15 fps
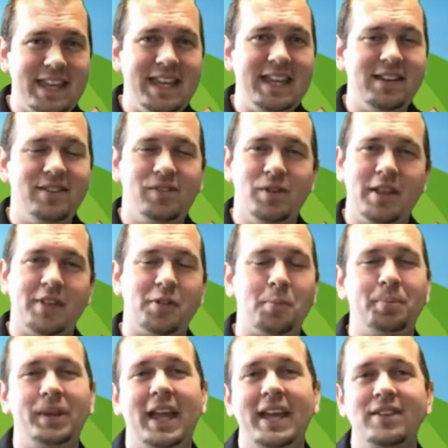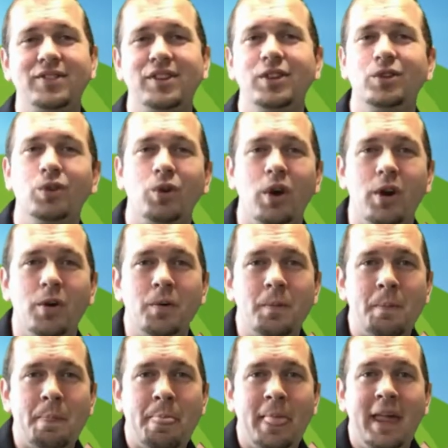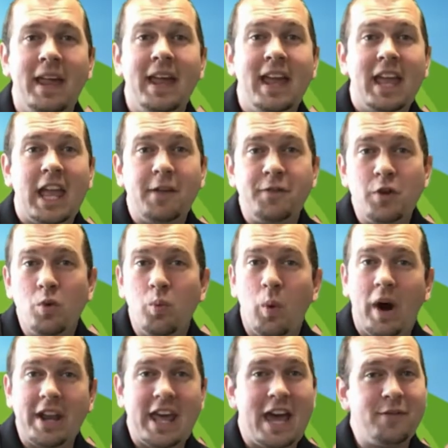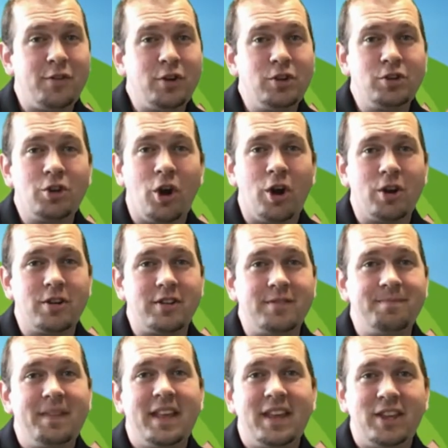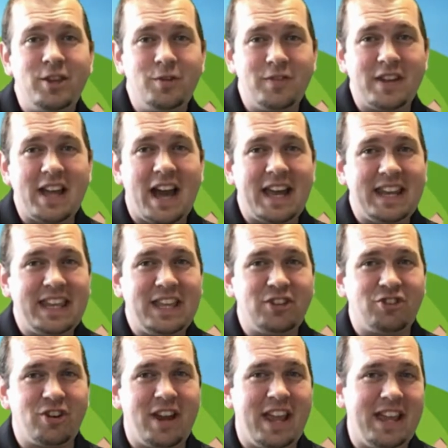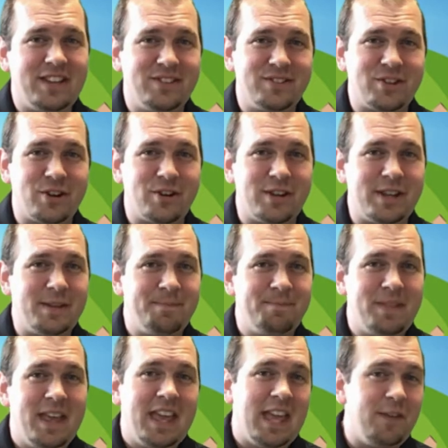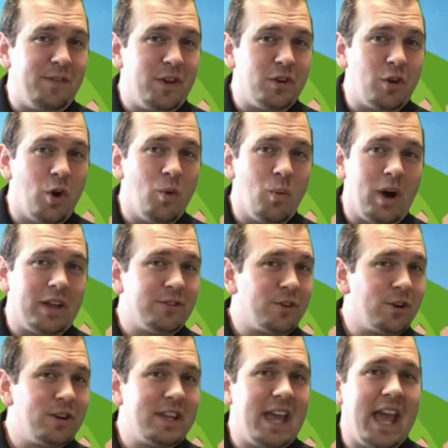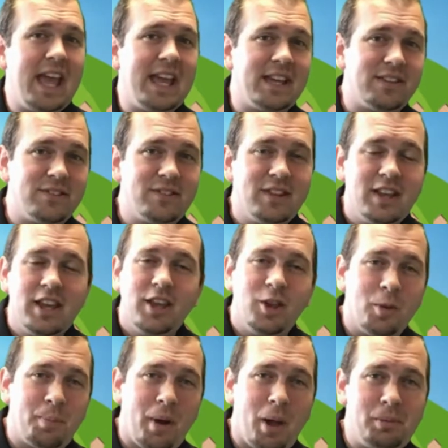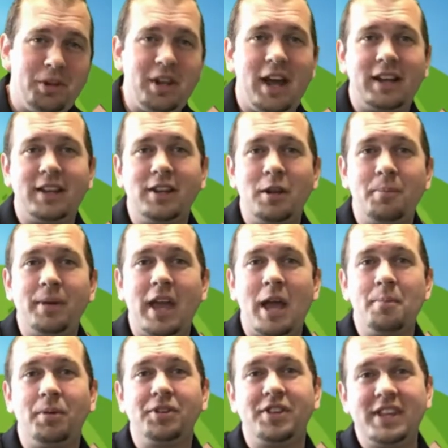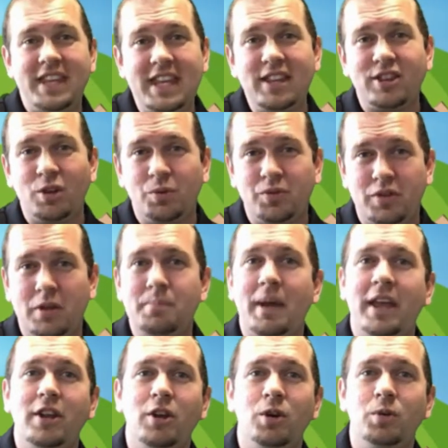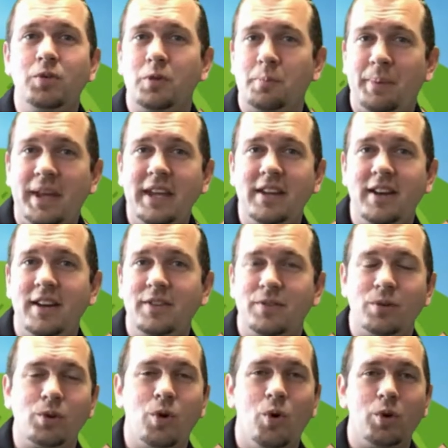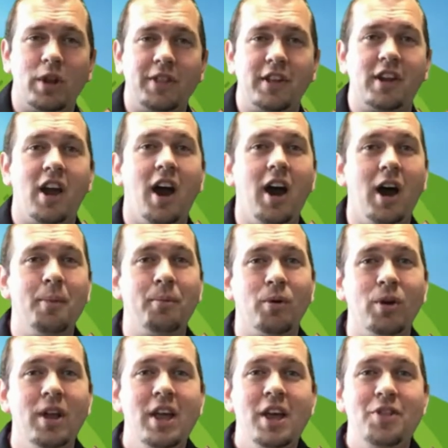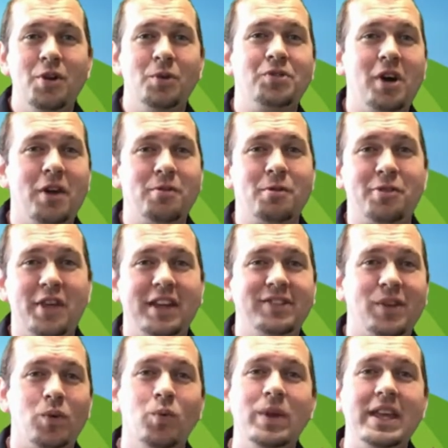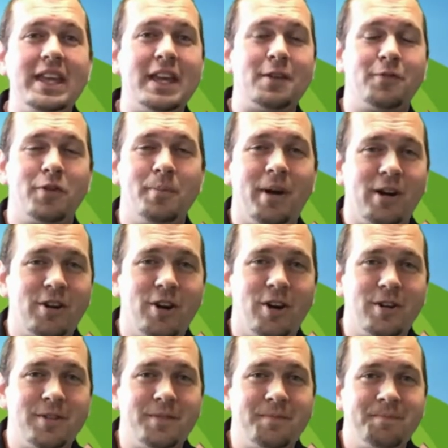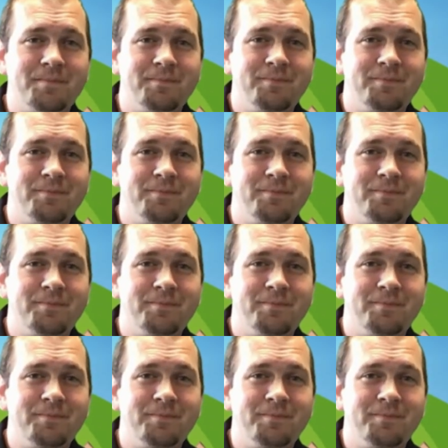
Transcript: eat so that the plants can grow. If you want to have a good garden, you've got to get your hands dirty. If you don't want dirty hands, you're probably not going to be able to eat those tomatoes or peanuts or corn on the cob or those other things that we get from our garden.